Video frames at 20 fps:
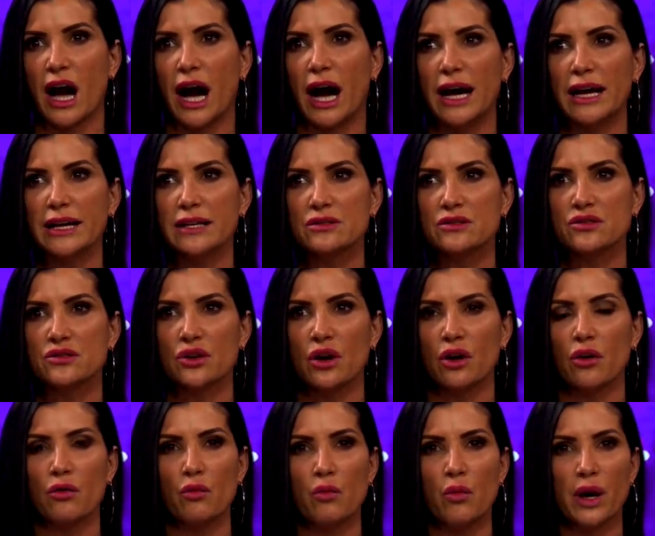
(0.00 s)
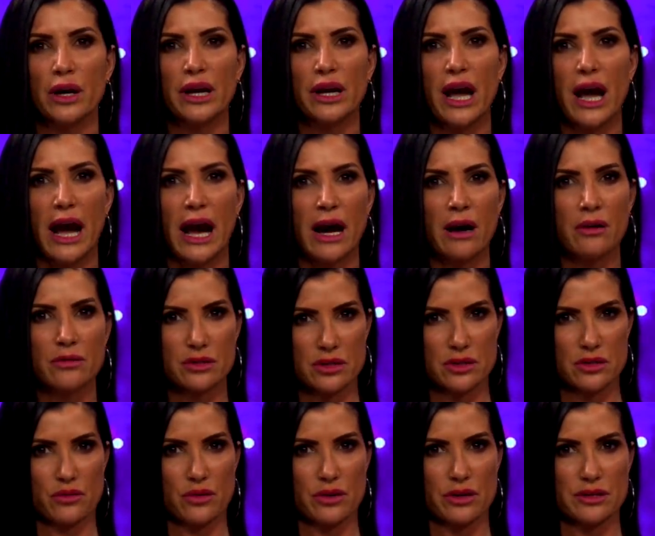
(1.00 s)
I don't want to
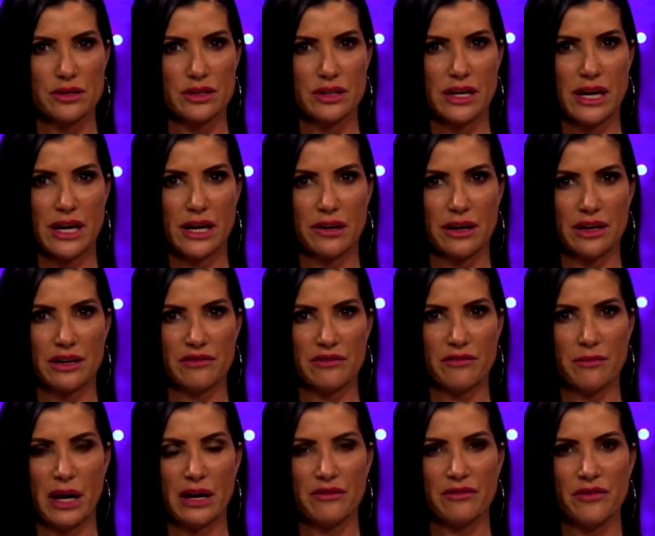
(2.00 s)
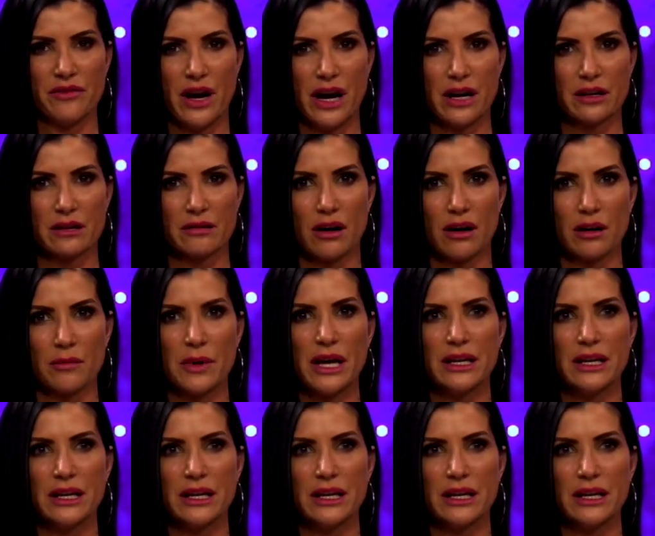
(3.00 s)
outsource the carrying of my firearm.